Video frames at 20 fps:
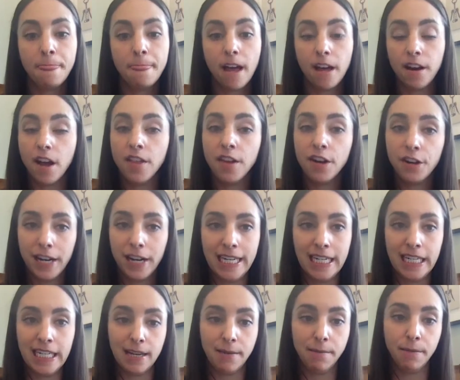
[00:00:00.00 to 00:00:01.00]
Another great
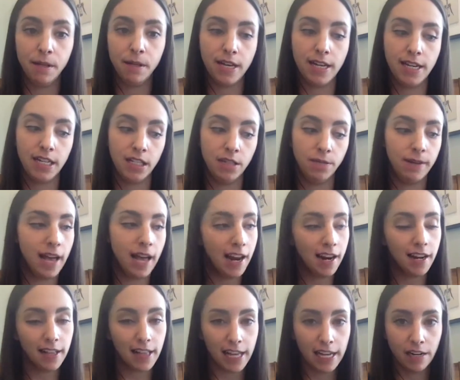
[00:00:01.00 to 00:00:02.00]
example is we had
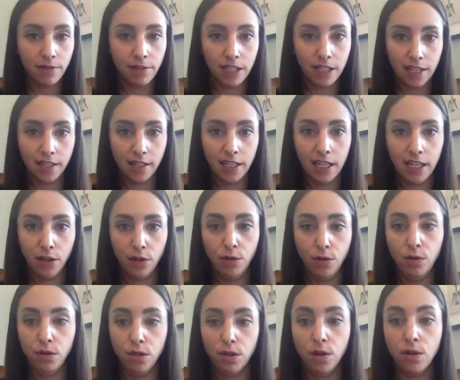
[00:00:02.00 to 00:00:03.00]
a client recently
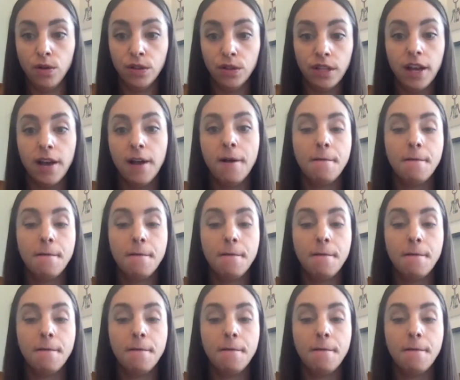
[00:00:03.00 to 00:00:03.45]
who sold